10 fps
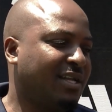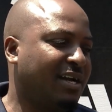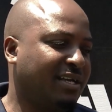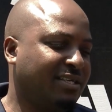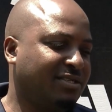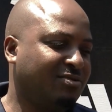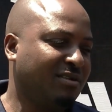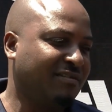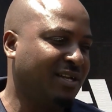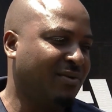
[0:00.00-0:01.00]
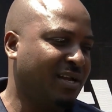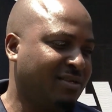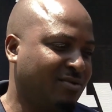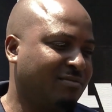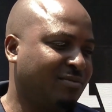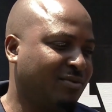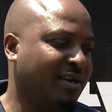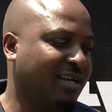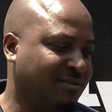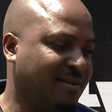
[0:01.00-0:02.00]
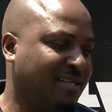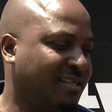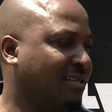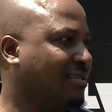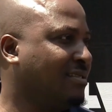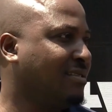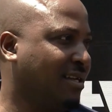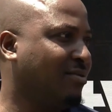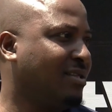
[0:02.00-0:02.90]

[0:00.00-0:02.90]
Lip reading: No, he's doing very well at home. We're expecting a